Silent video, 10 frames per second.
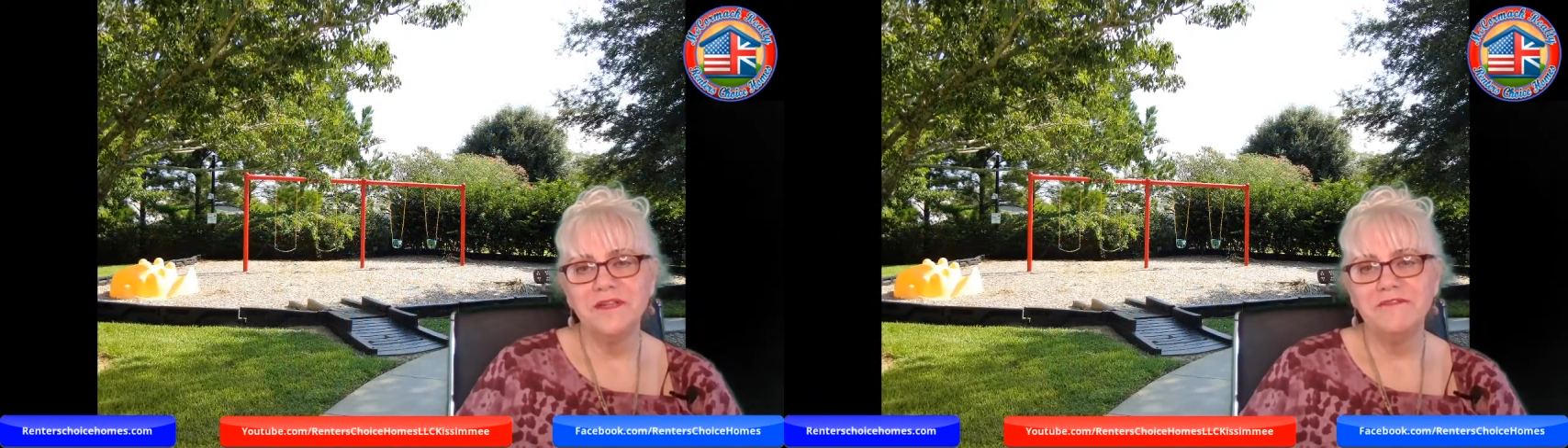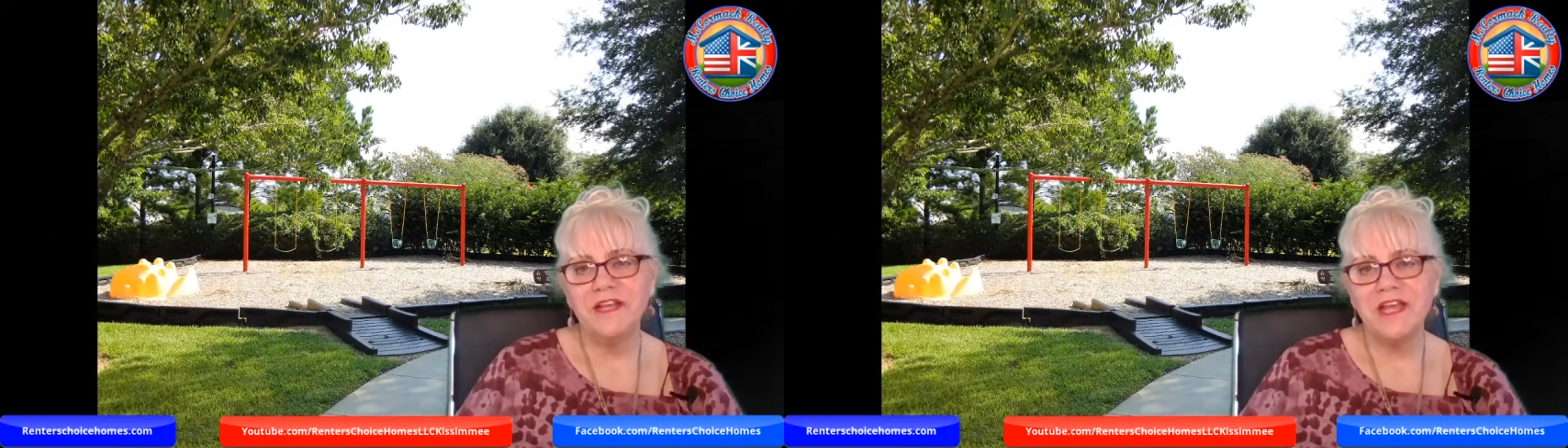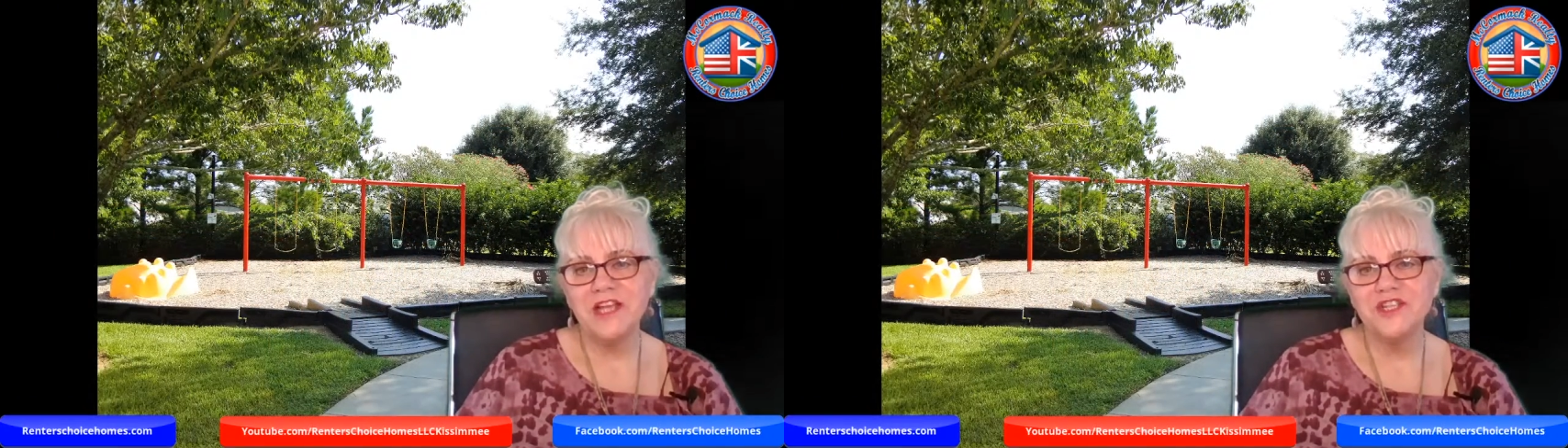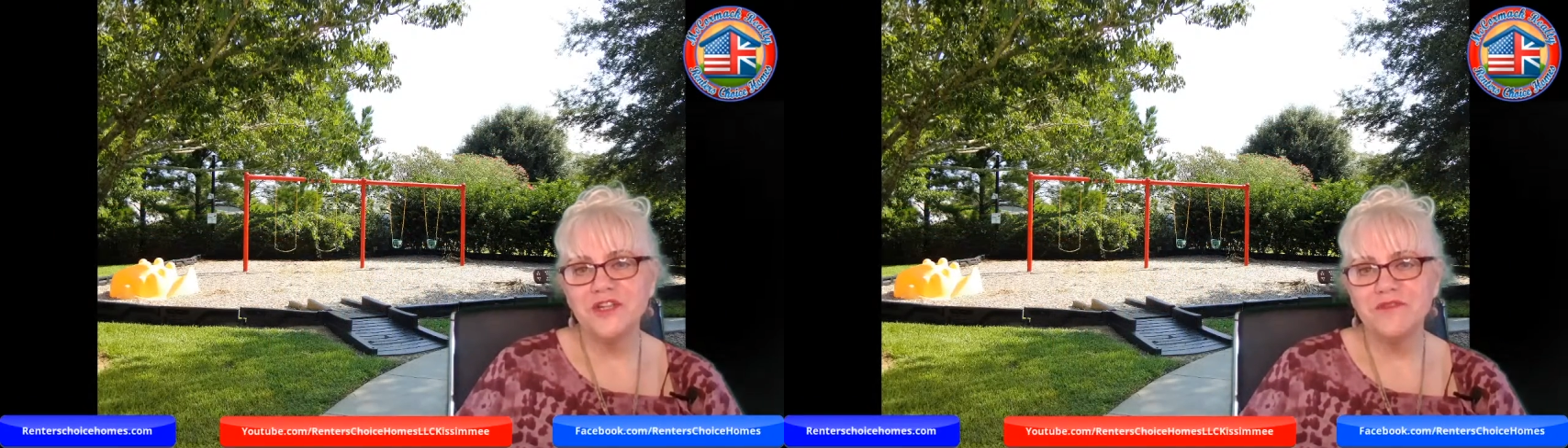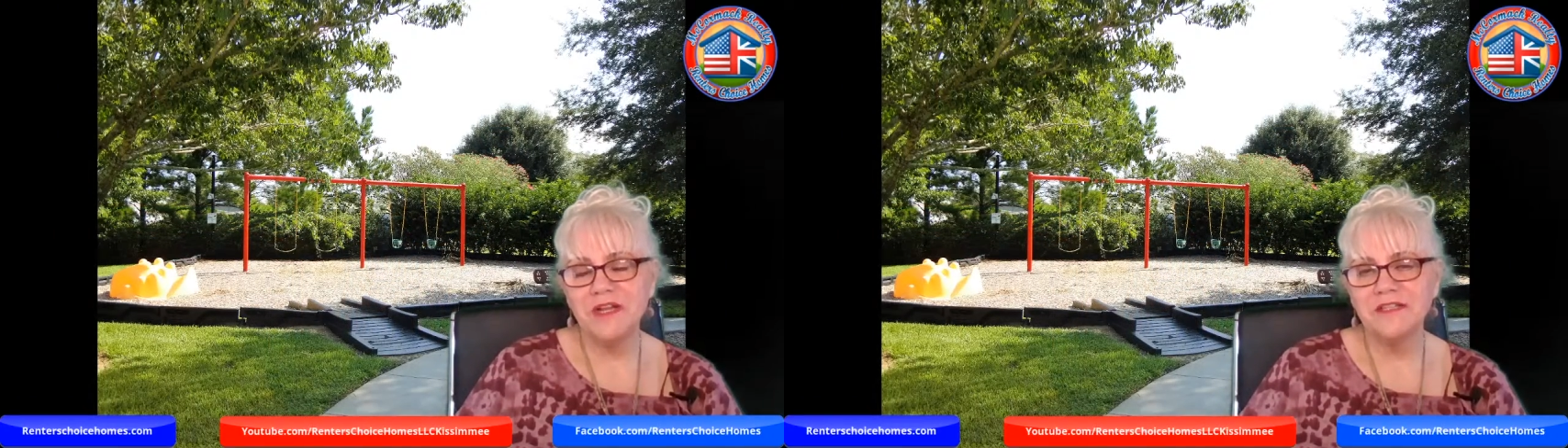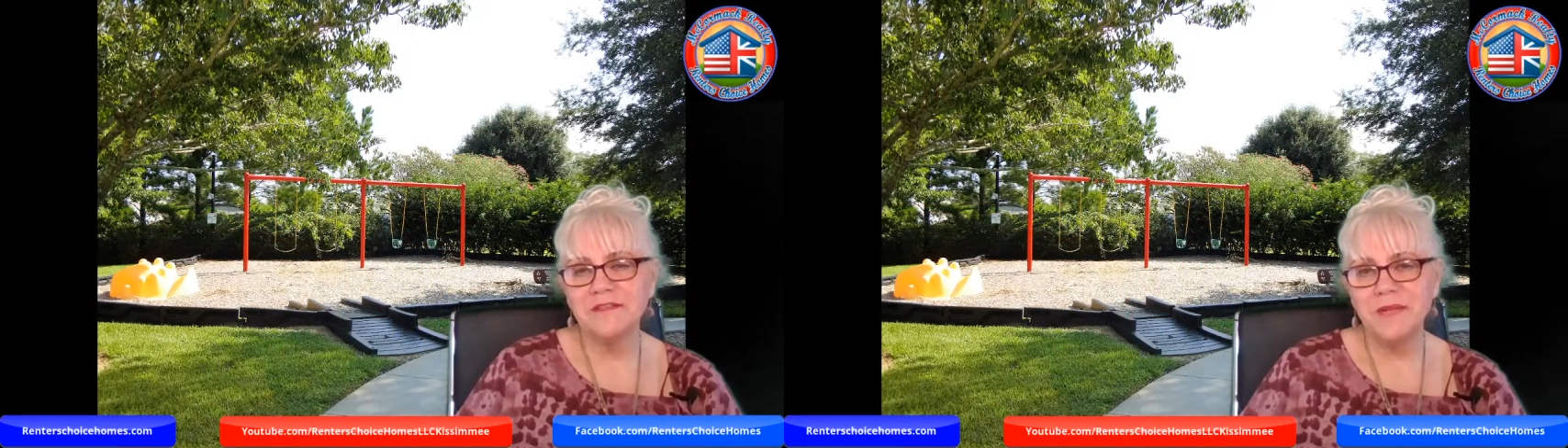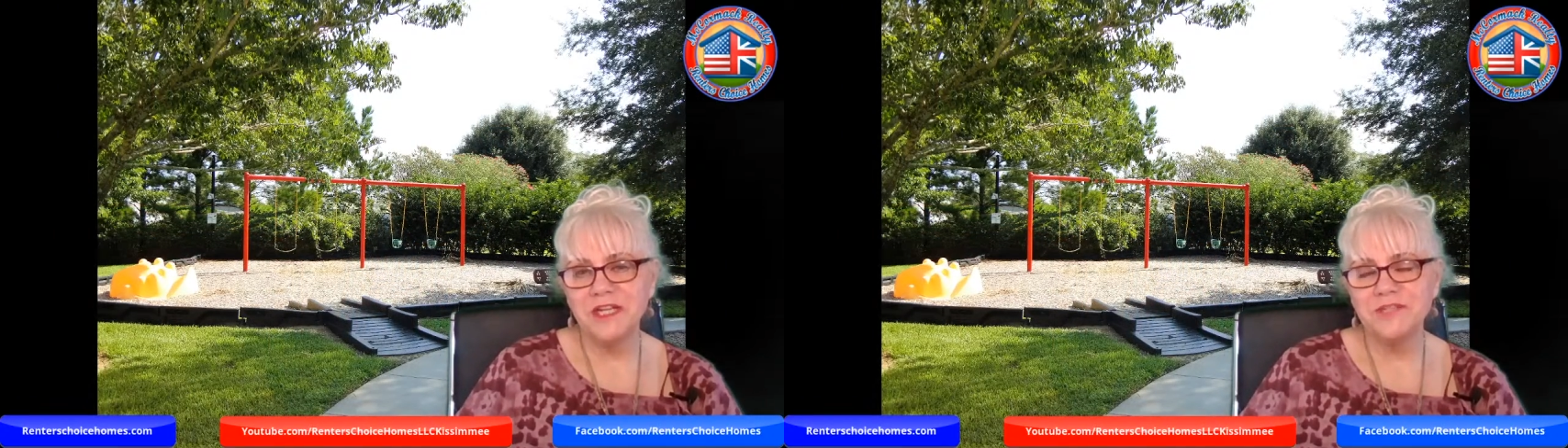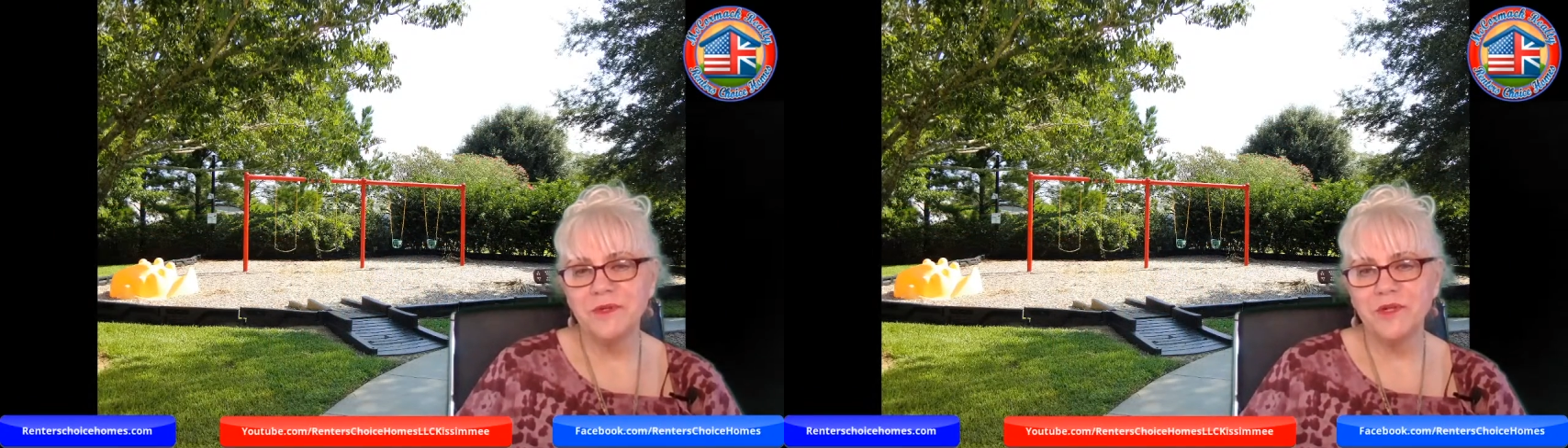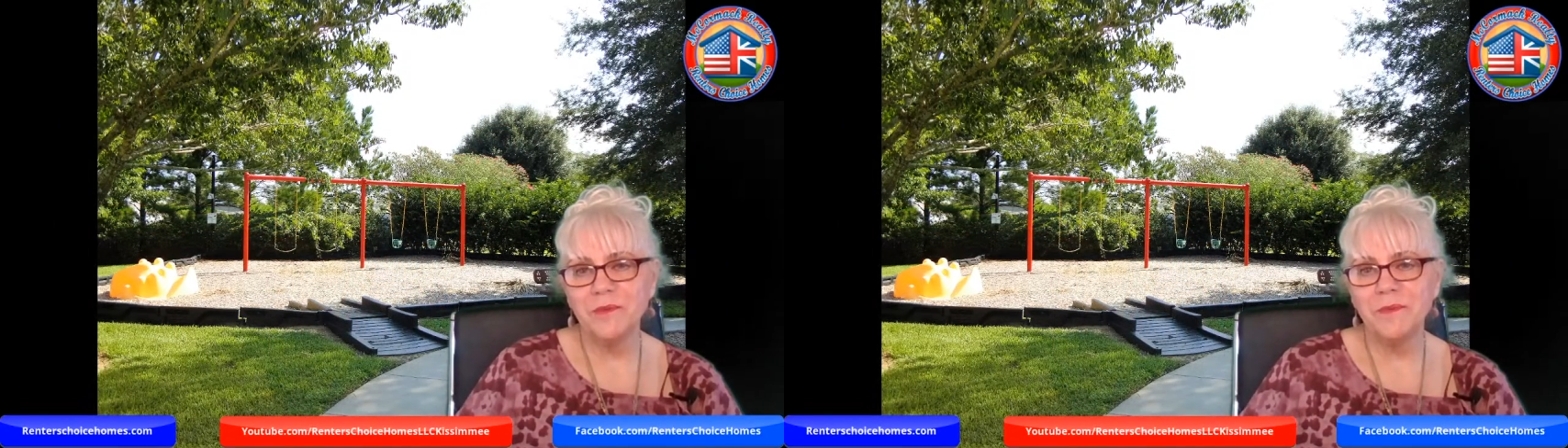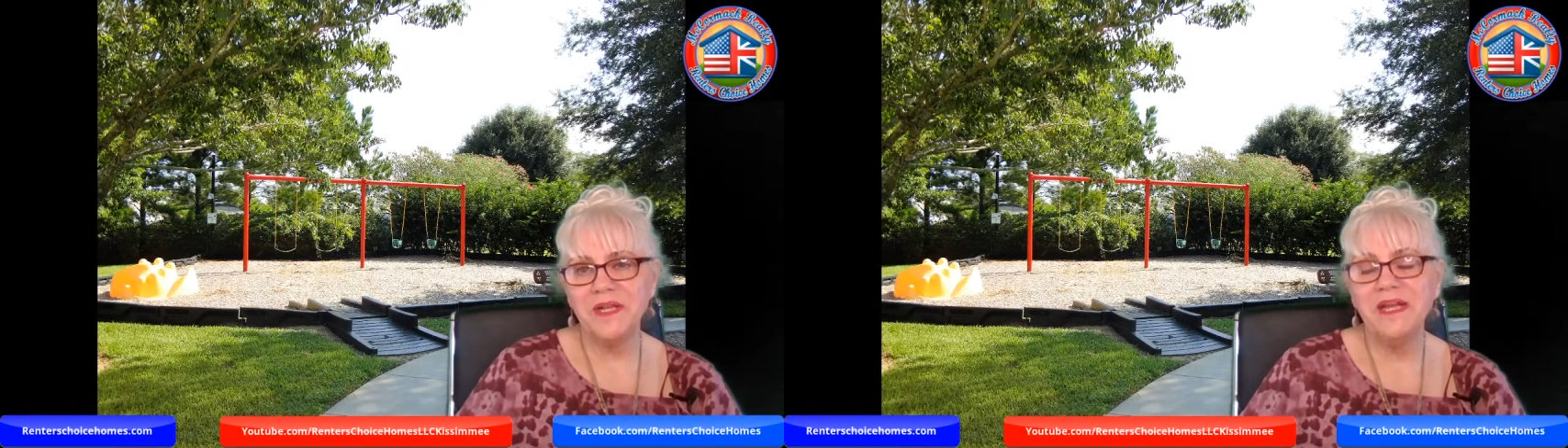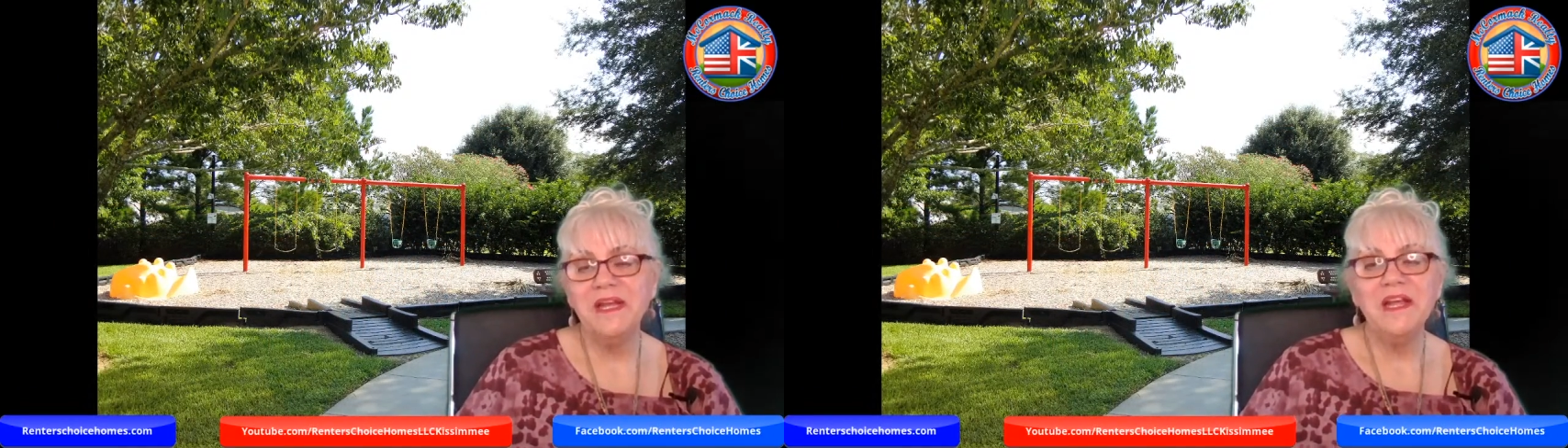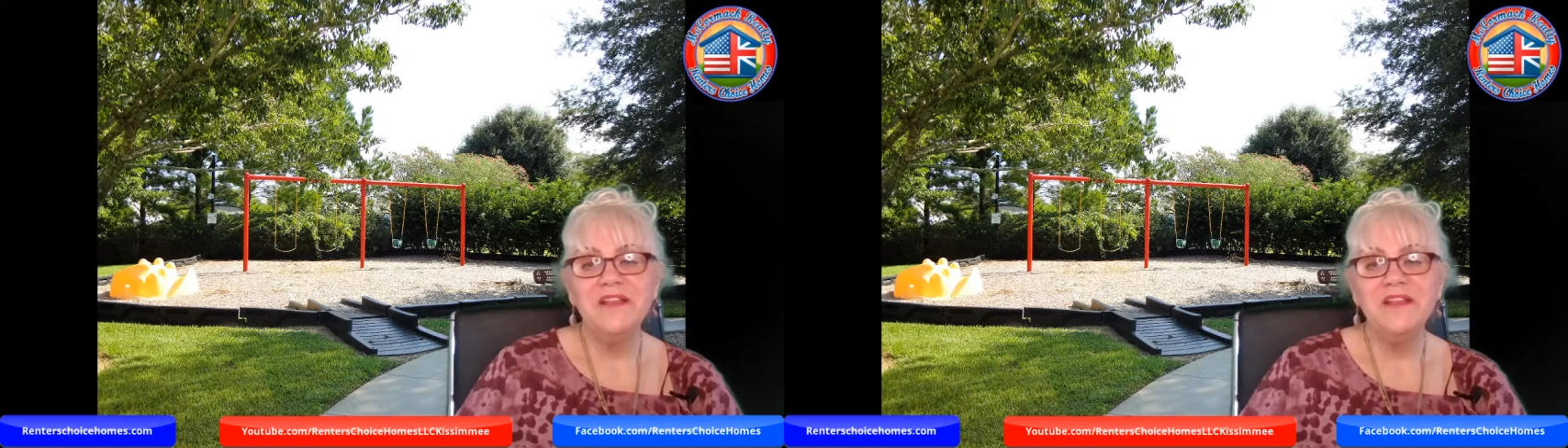vacation rental management company,